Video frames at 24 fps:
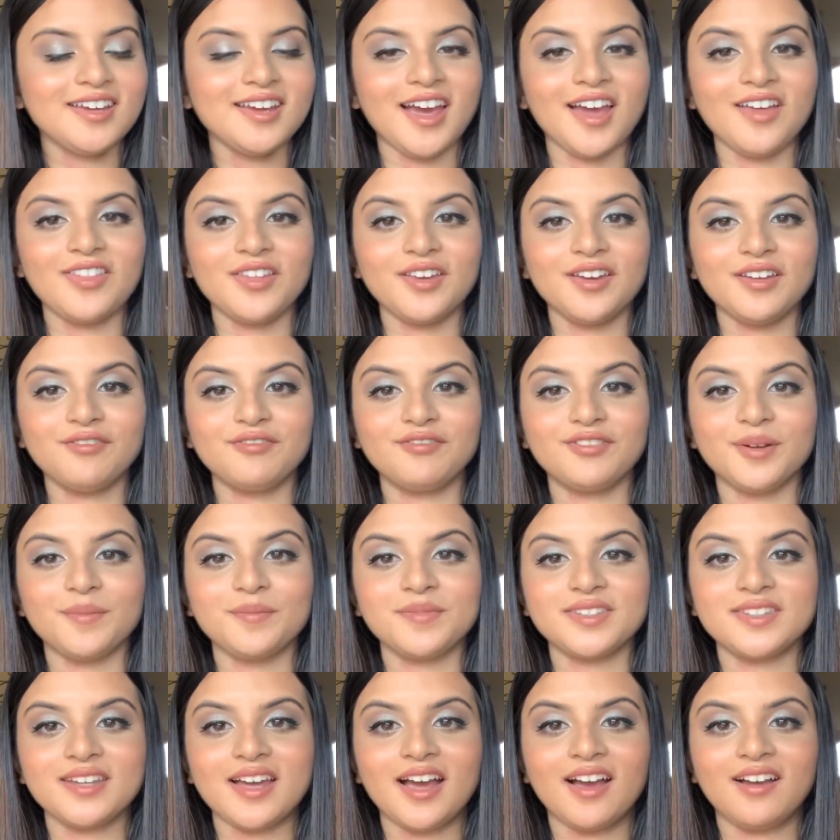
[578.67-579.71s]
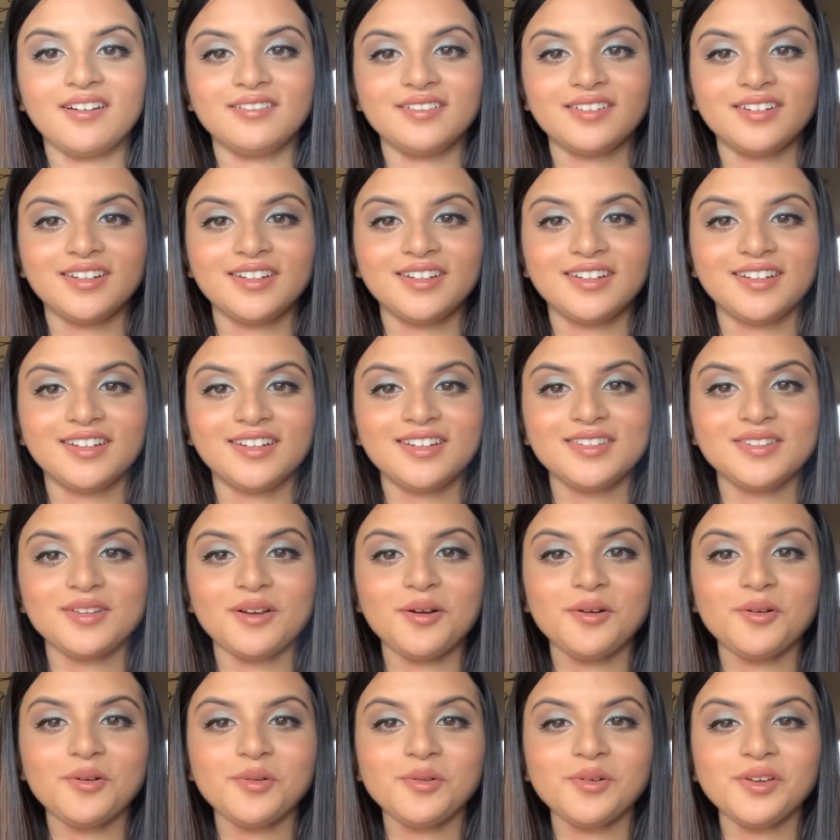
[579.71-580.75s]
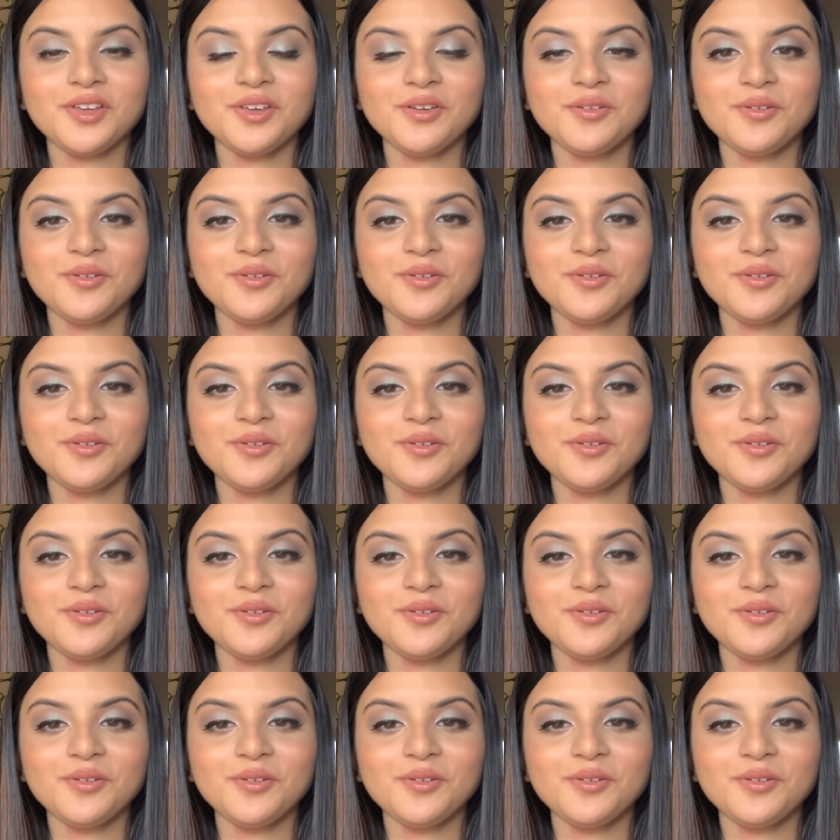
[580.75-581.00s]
and then it flips down. So cute.